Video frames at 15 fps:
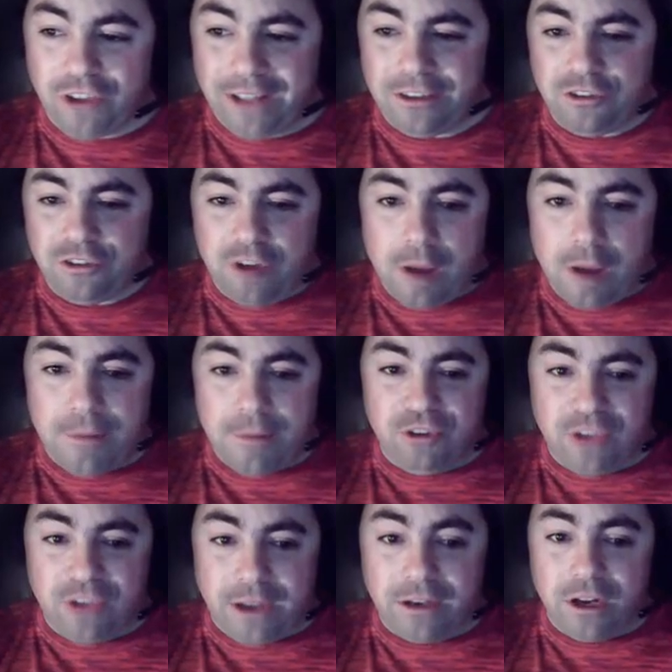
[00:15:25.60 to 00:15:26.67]
at this time is
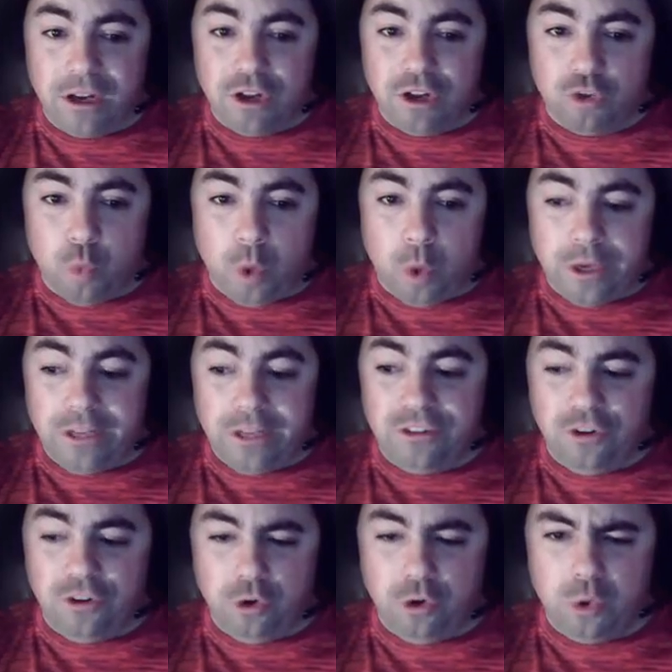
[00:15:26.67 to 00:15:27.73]
at
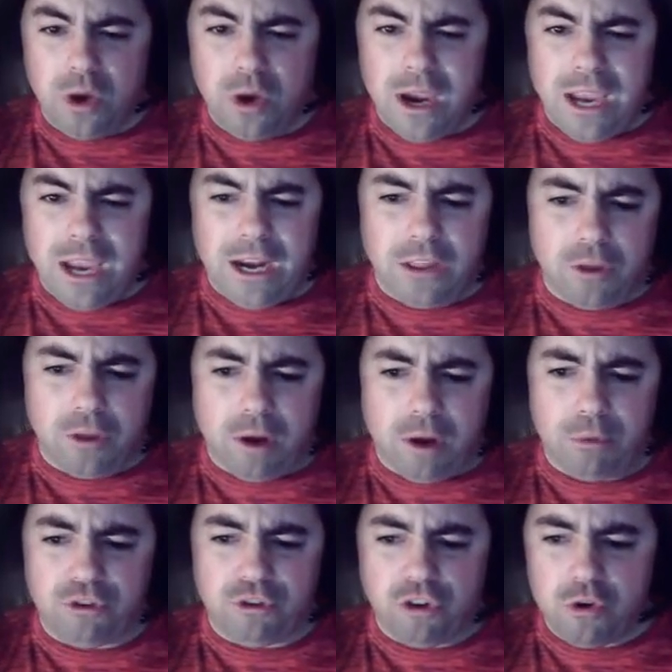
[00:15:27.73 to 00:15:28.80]
twenty-two. And I thought I
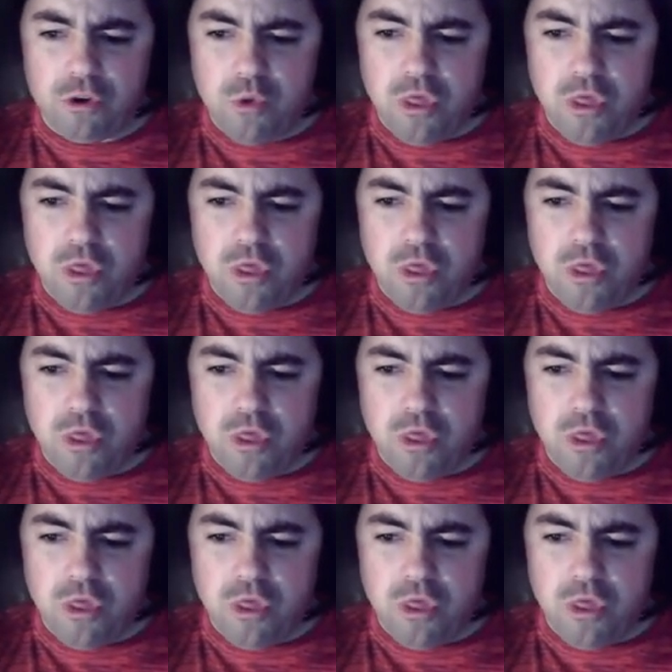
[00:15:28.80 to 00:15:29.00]
would show you